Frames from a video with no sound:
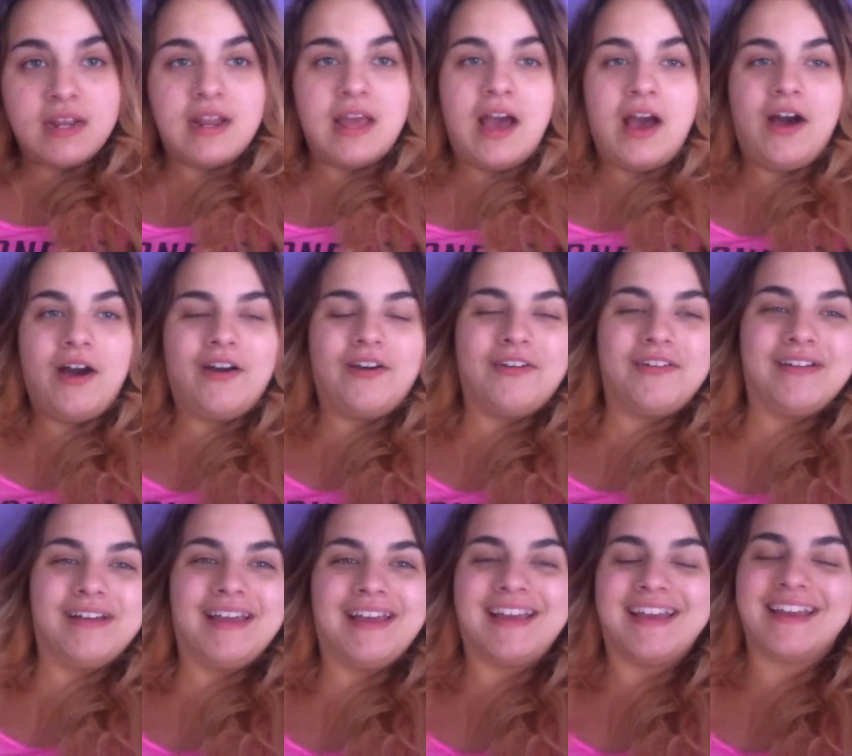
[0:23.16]

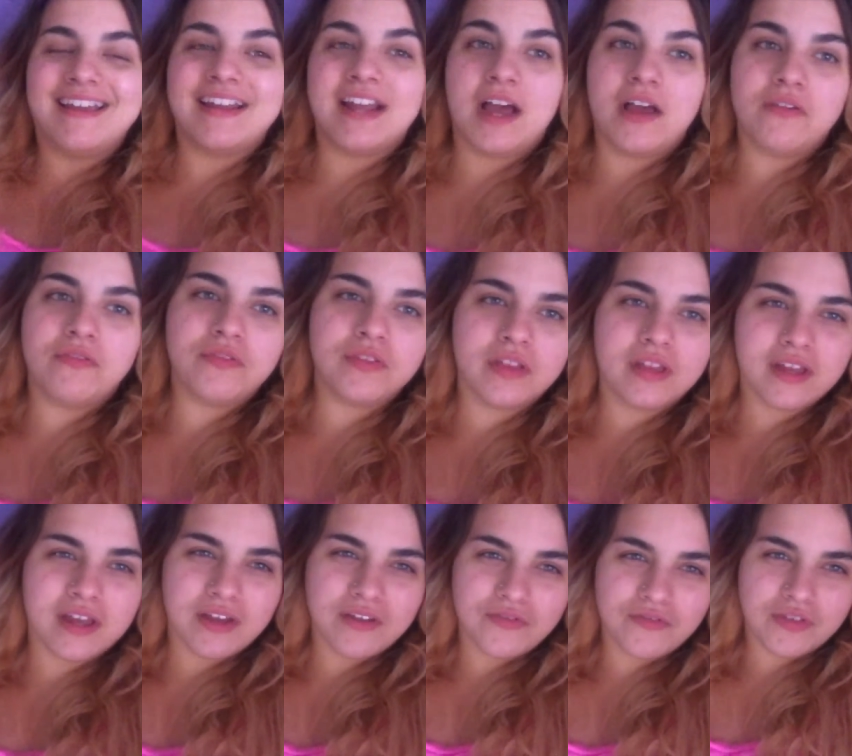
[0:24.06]
now and I feel
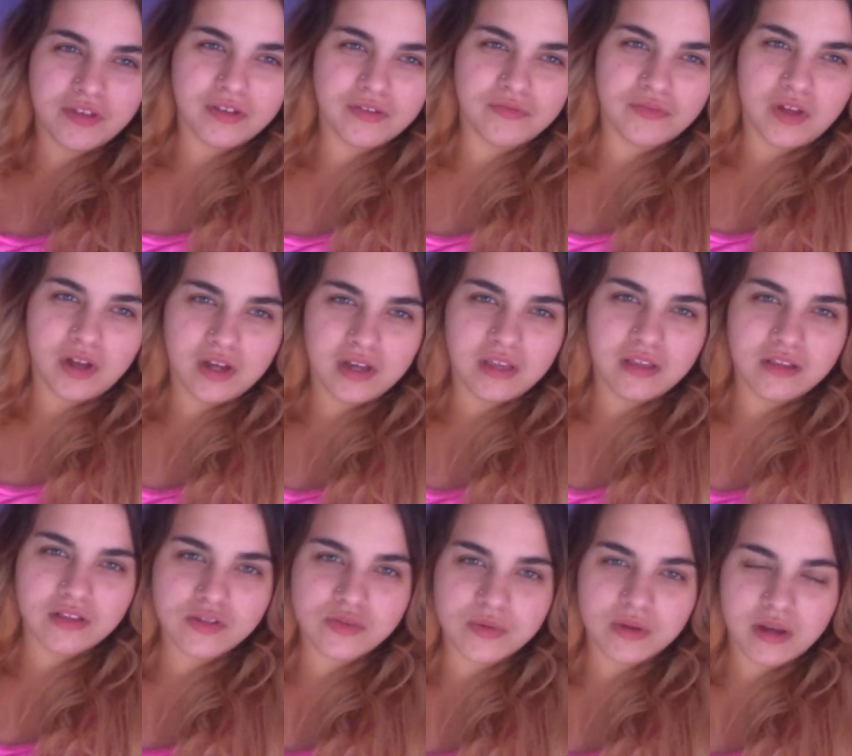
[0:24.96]
like I failed
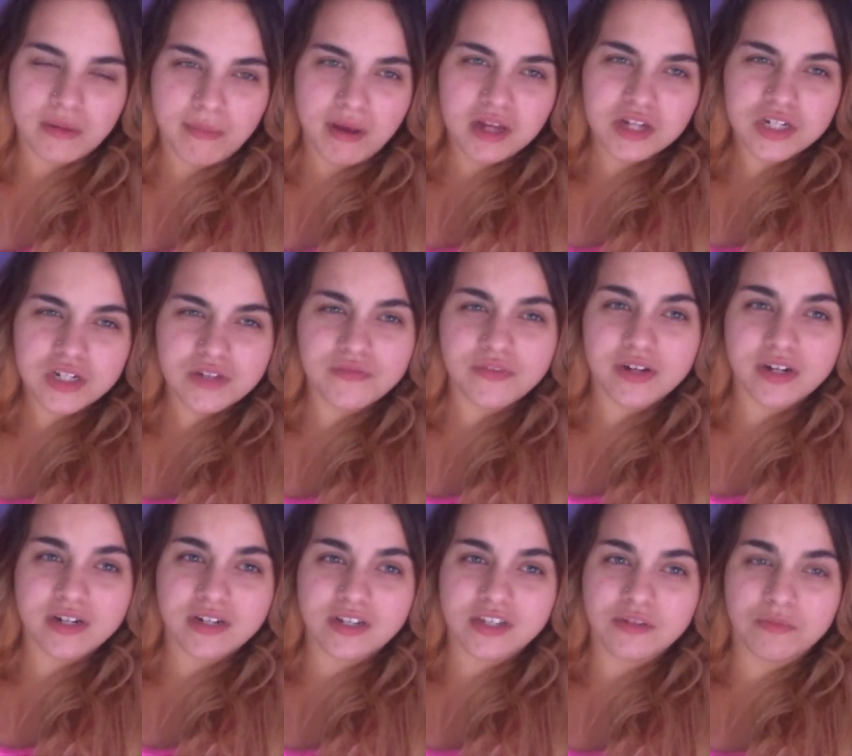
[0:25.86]
vlogging this week. I'm actually
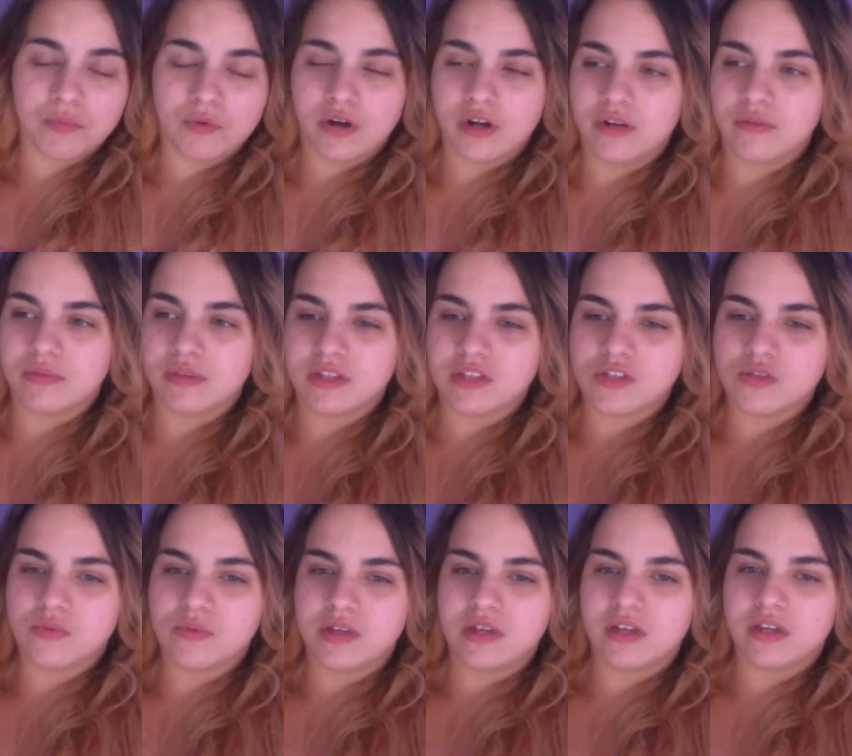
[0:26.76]
very disappointed with
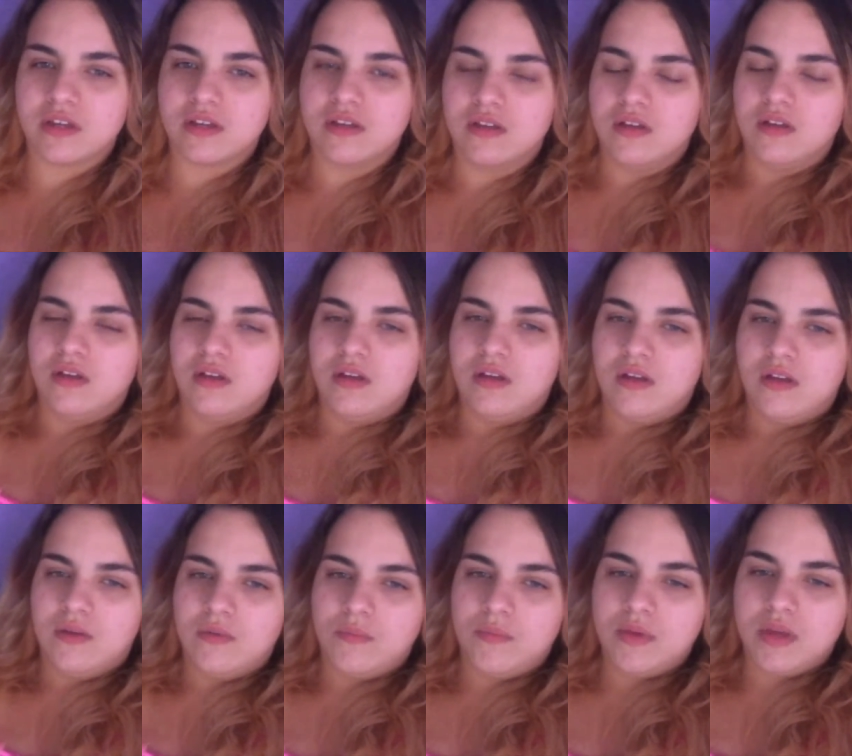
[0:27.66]
this week
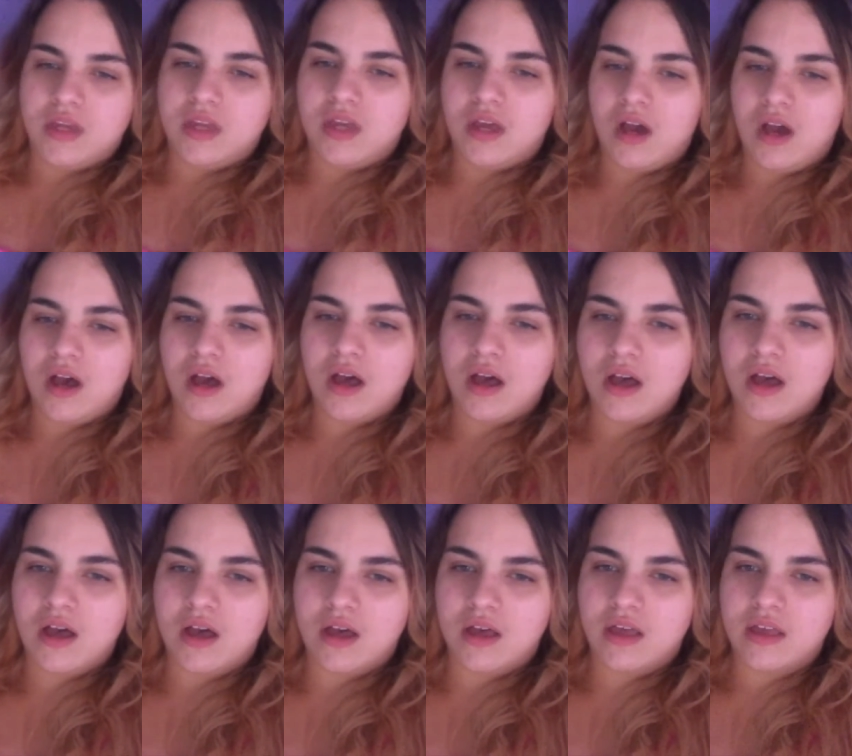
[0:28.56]

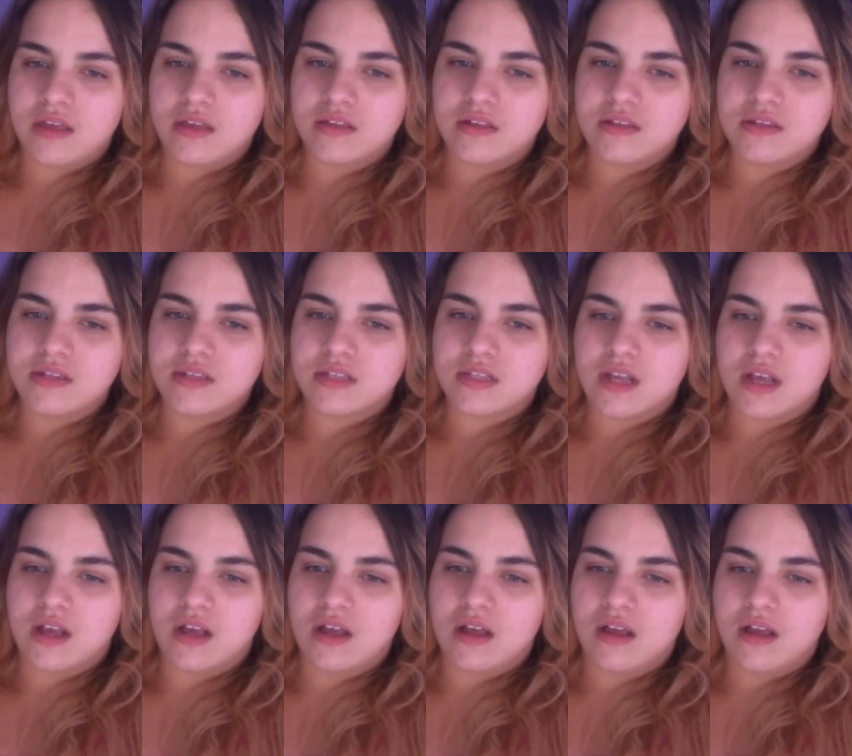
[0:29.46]
because
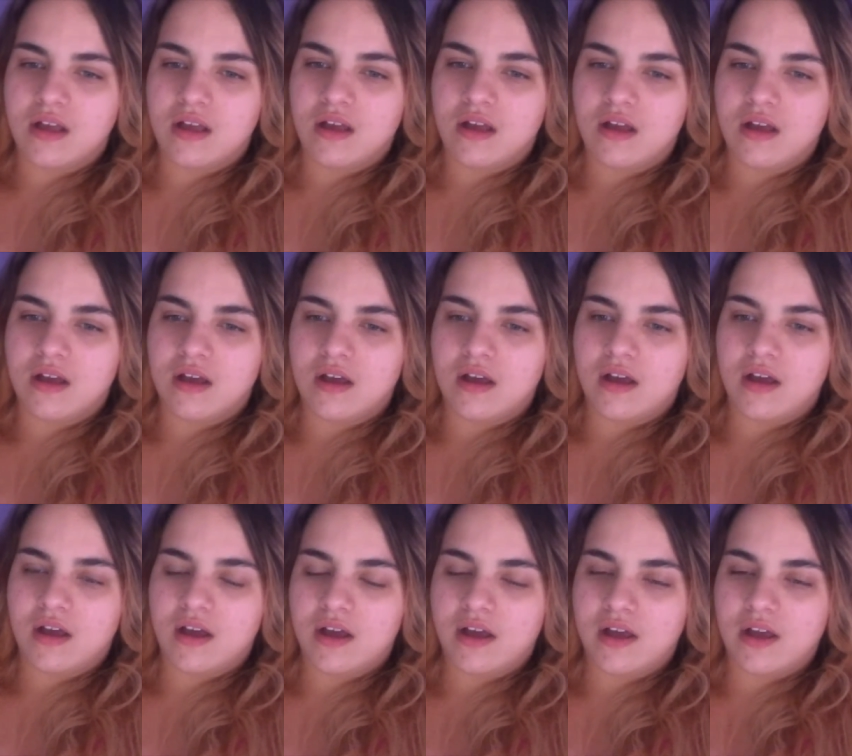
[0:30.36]

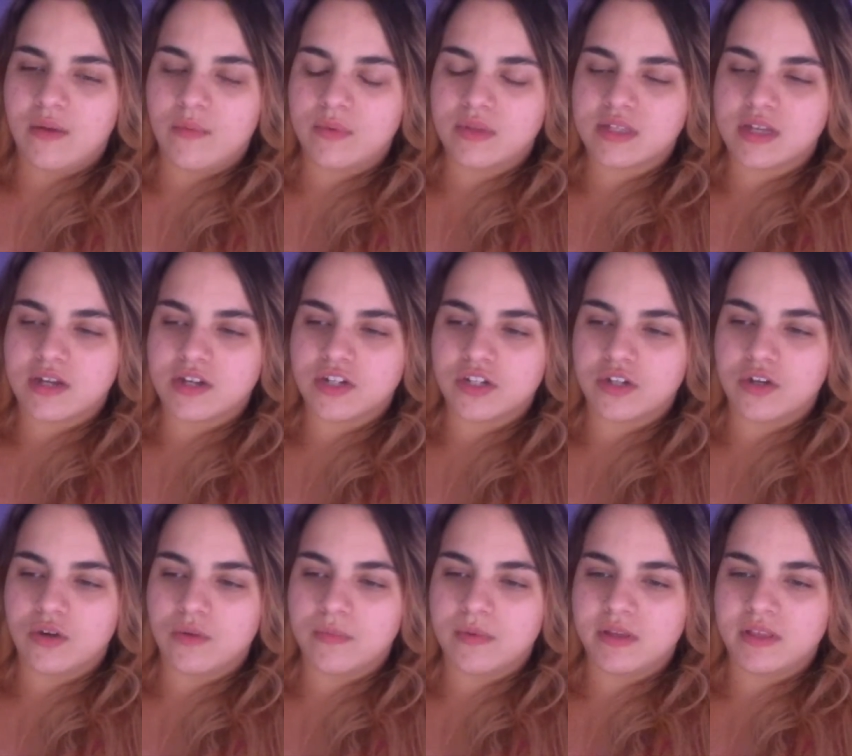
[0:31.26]
I was actually
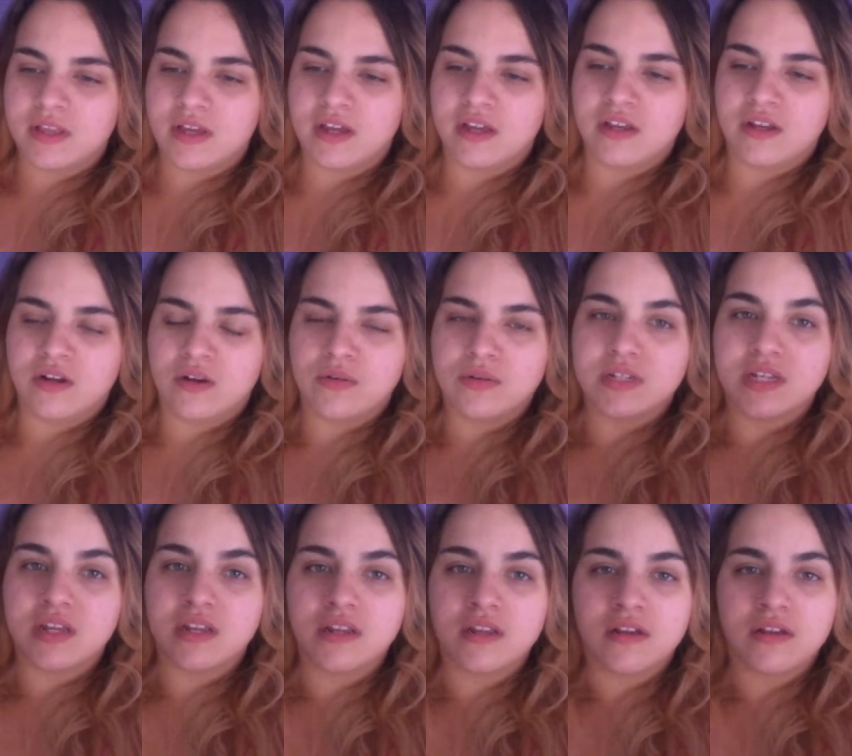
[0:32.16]
hoping that, you know,
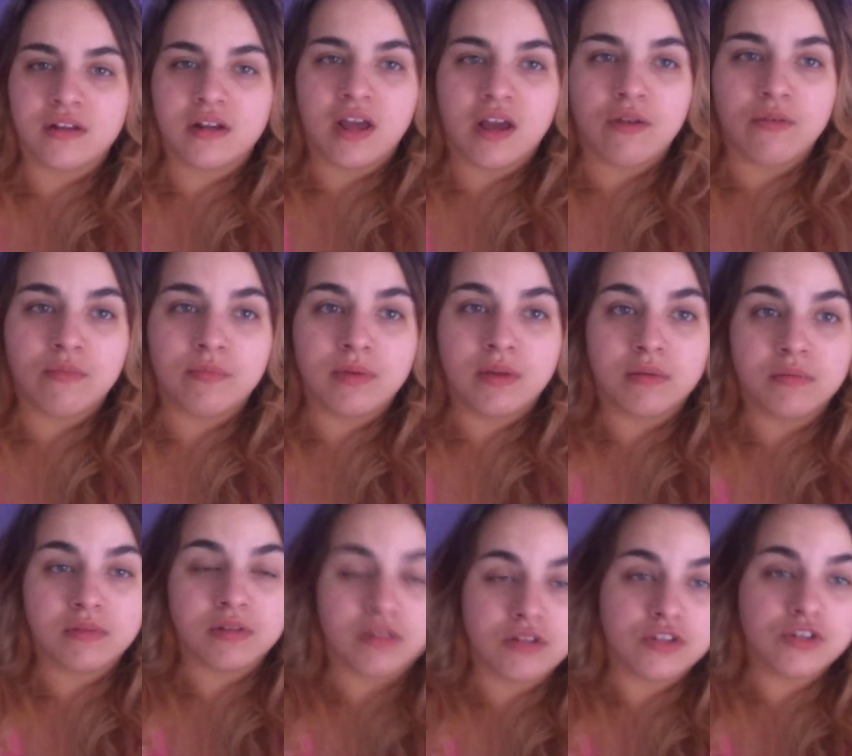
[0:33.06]
Danielle and I would be
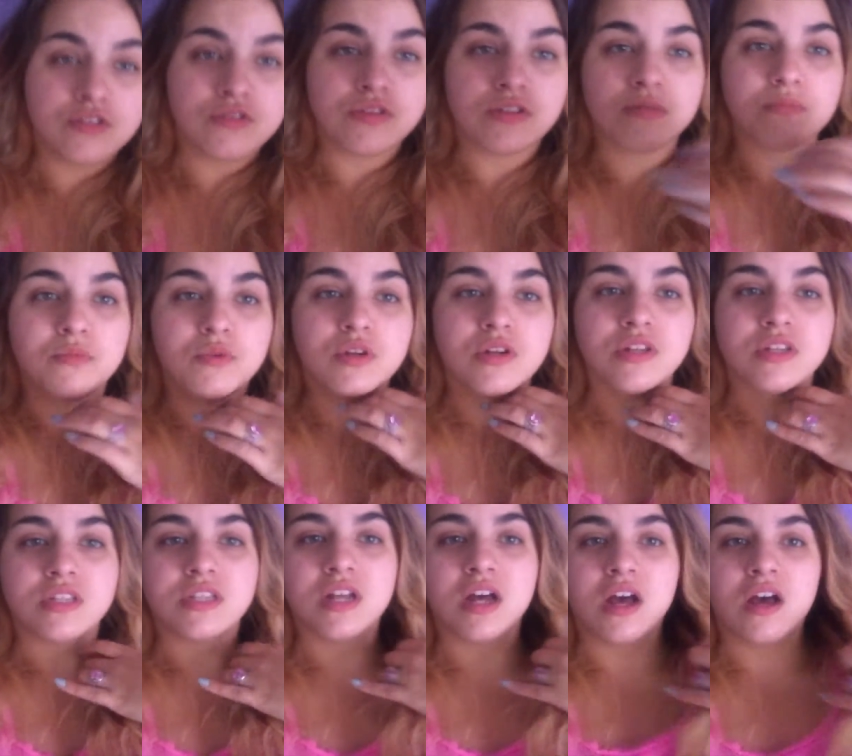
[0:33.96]
able to do some more
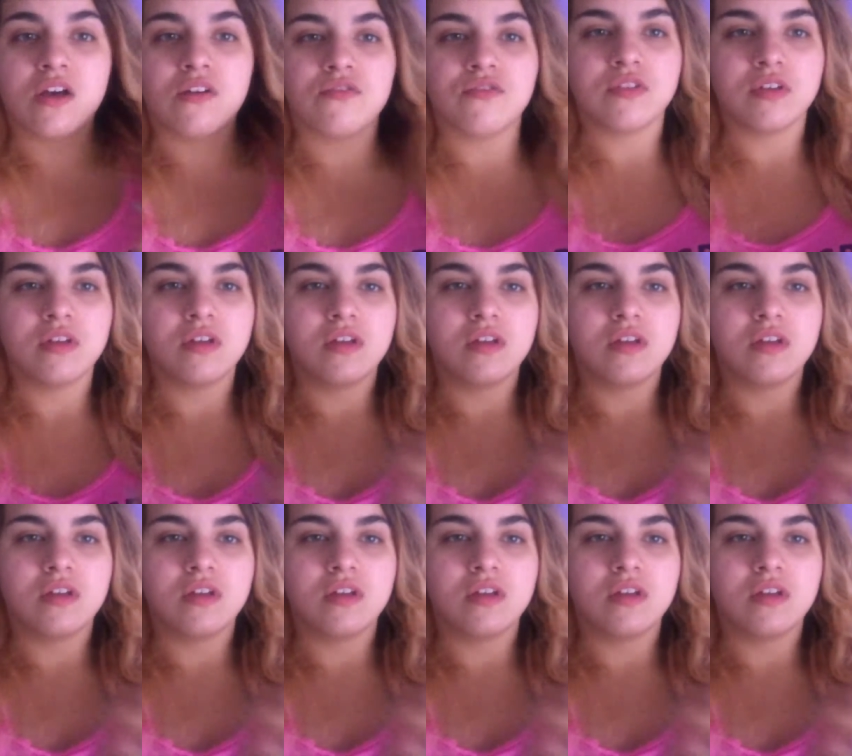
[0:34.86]
stuff